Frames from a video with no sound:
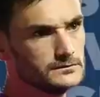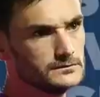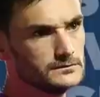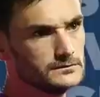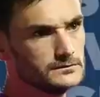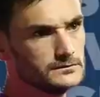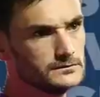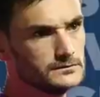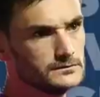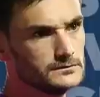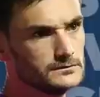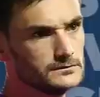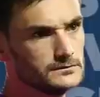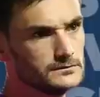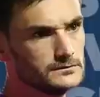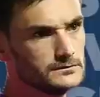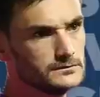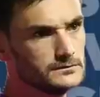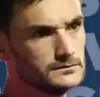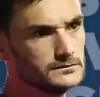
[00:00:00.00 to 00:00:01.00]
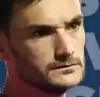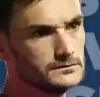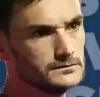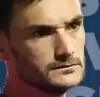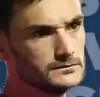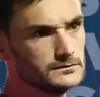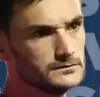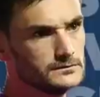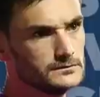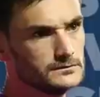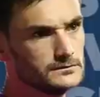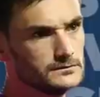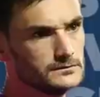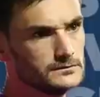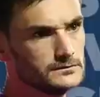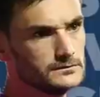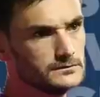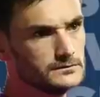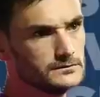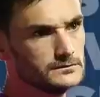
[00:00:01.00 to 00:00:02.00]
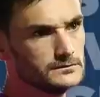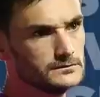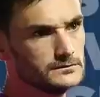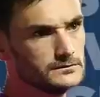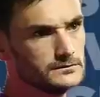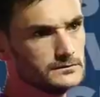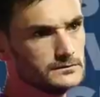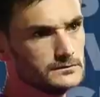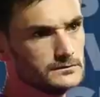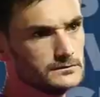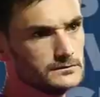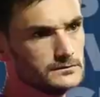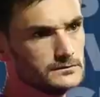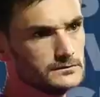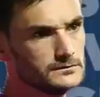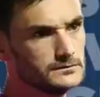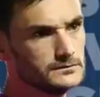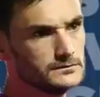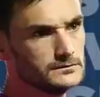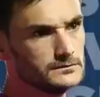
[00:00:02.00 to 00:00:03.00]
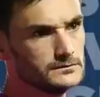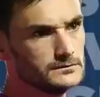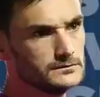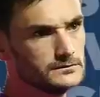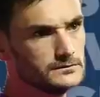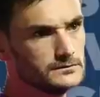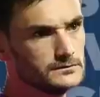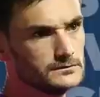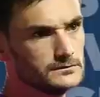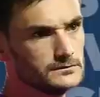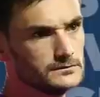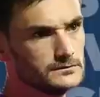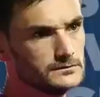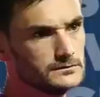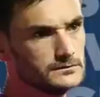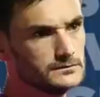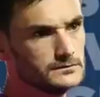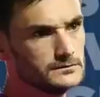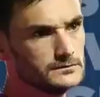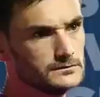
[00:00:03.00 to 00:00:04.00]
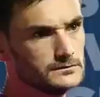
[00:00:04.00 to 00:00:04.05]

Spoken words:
(not speaking)